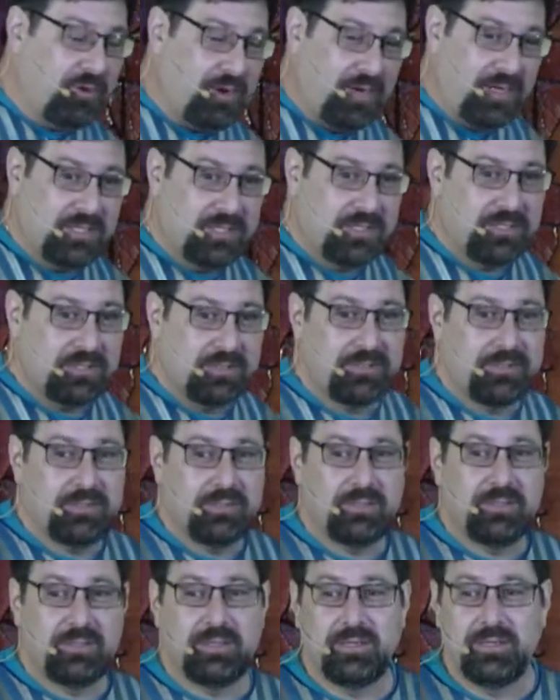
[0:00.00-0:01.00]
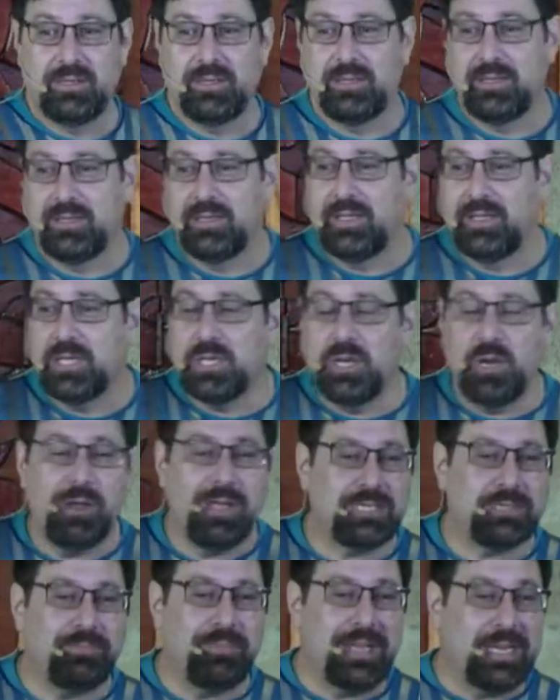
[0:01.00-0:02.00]
us? Yes. You know,
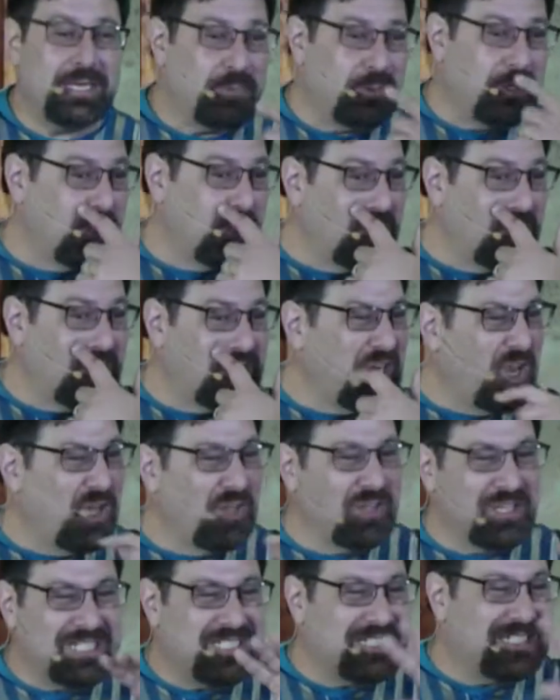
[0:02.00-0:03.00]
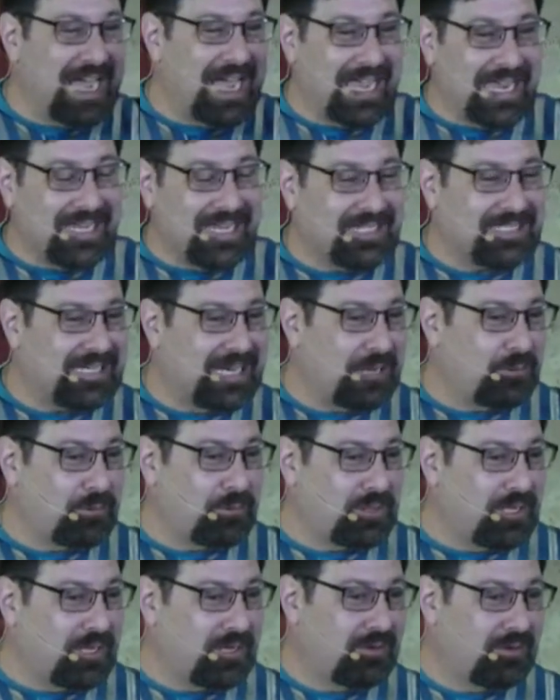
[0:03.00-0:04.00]
it's amazing when you look at all these diets out
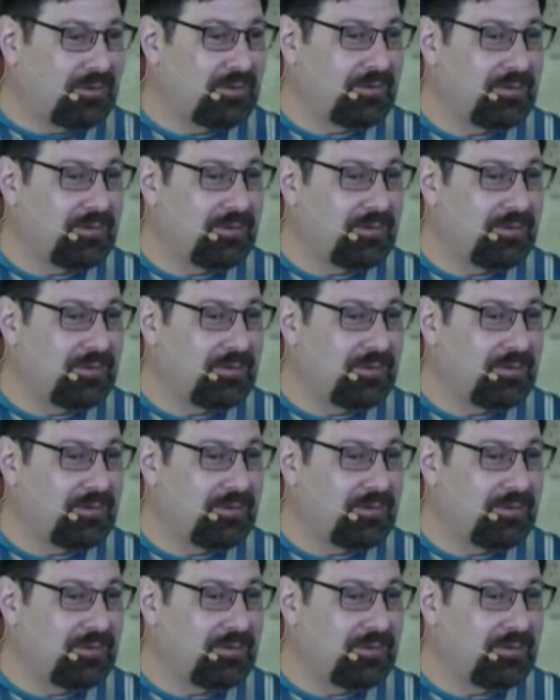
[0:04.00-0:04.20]
there.